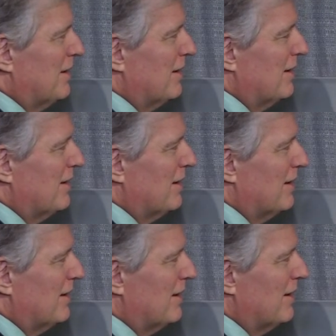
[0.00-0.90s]

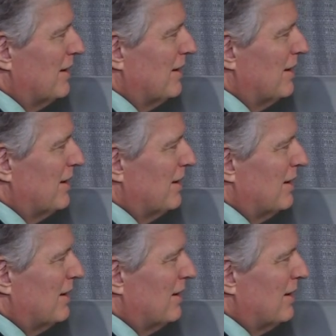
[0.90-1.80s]

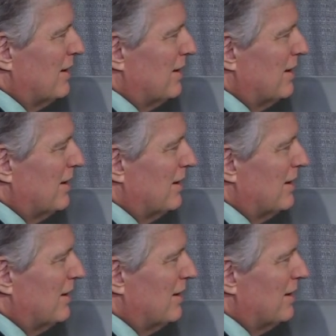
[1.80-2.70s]

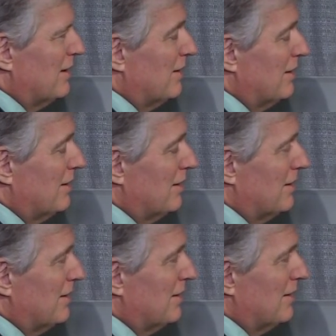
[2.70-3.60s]

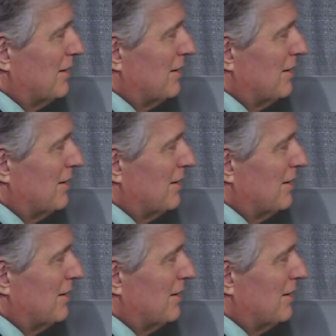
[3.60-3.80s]
The person shown says nothing.